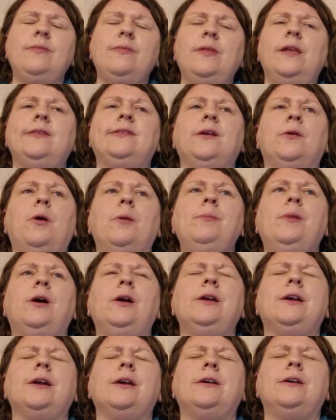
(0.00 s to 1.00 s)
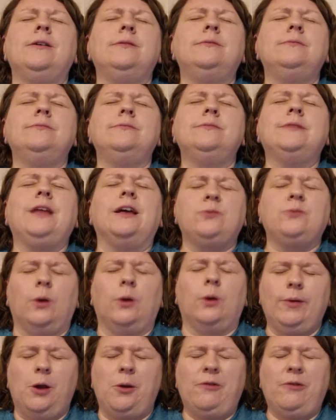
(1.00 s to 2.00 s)
So I'm like, that's why
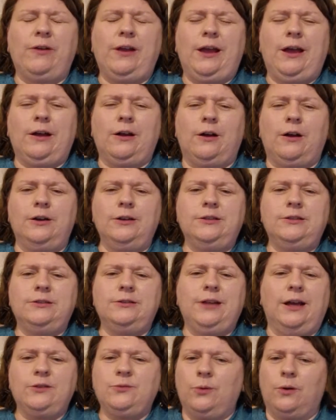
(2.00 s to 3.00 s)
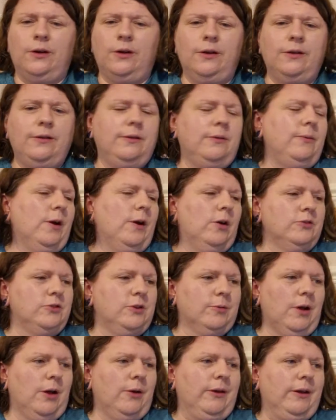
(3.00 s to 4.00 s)
we go every year, guys. That's why we can't stop
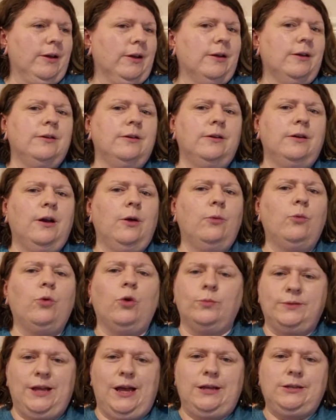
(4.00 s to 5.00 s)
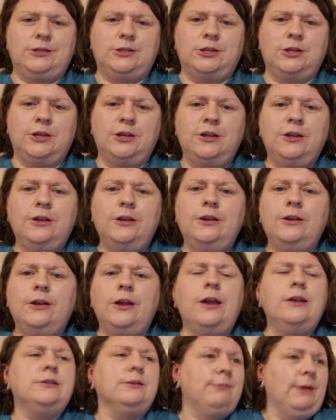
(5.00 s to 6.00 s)
going. We're obsessed.
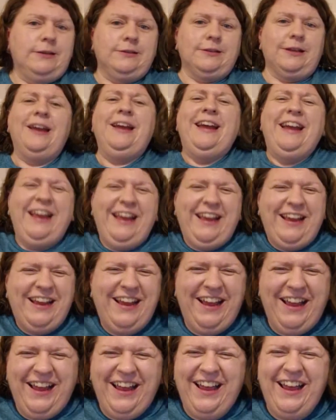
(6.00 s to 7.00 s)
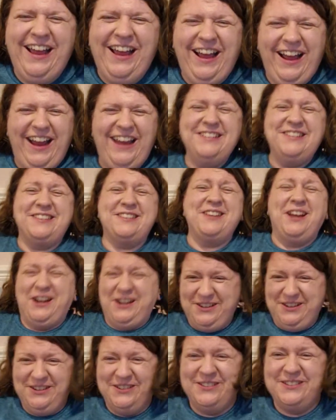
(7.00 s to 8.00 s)
It's amazing. It's
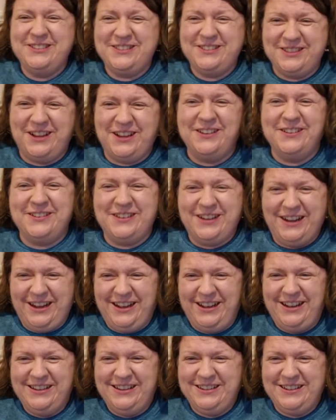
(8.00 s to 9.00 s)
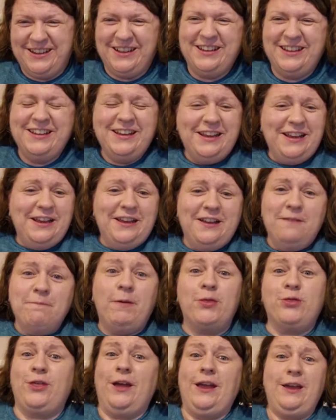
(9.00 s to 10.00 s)
so good.
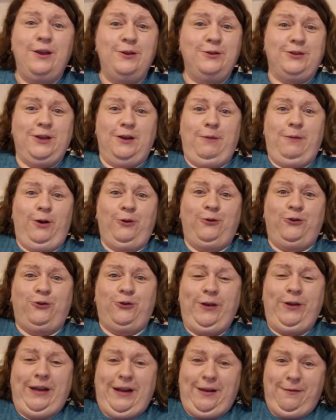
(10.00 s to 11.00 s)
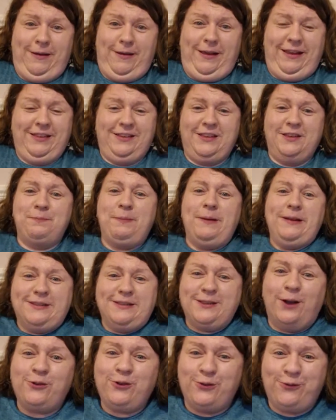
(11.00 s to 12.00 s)
But thank you so much for joining me. This has been
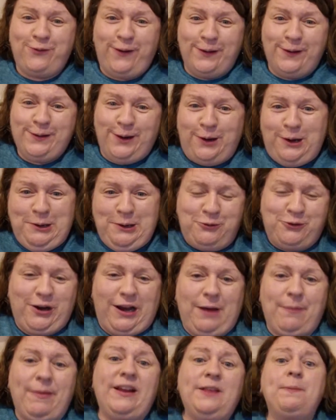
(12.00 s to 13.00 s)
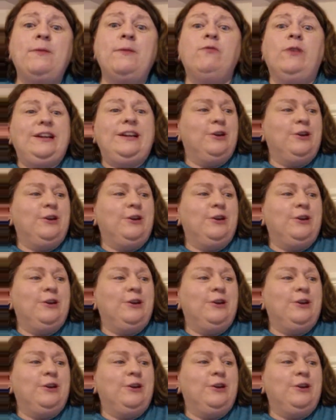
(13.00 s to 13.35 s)
such a fun live stream, and it's been really